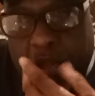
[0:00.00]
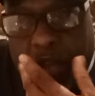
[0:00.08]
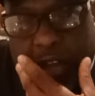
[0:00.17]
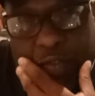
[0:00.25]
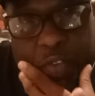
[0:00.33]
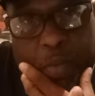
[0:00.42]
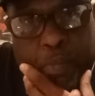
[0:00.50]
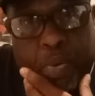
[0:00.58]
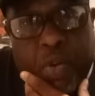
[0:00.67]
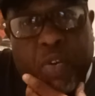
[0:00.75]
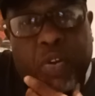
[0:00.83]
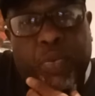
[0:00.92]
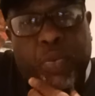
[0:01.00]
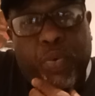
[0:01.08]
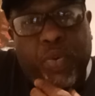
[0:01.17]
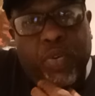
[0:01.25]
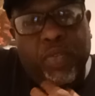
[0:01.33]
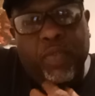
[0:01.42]
of Emperador.
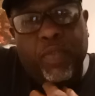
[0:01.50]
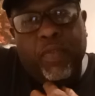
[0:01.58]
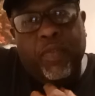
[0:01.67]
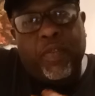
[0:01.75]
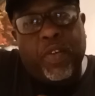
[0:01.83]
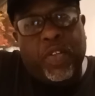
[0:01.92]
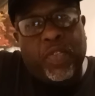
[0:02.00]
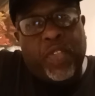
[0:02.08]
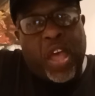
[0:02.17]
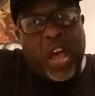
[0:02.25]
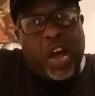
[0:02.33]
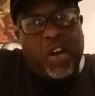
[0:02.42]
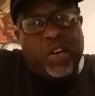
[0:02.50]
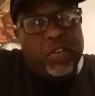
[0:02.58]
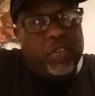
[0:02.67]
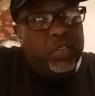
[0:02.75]
Now,